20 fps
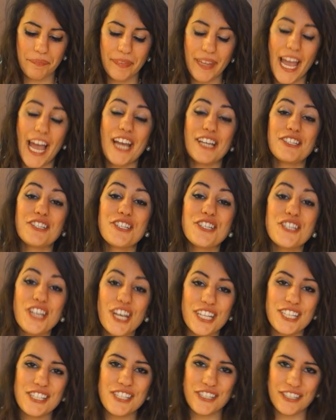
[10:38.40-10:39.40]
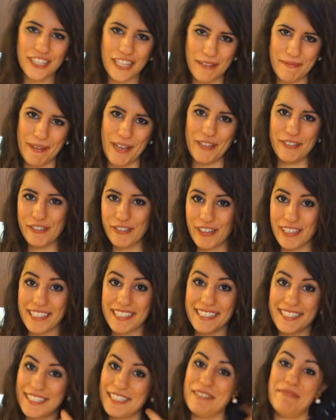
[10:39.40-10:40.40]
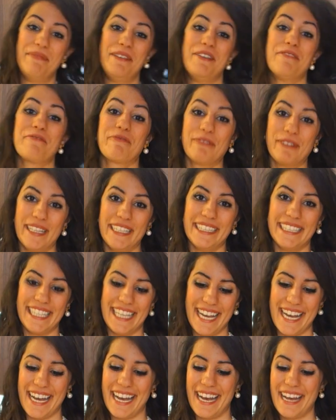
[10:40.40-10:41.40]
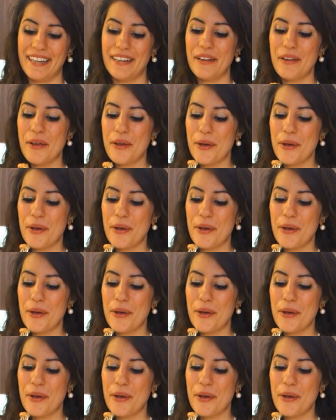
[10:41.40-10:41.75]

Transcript: I just took them out, so this is going to be really hot.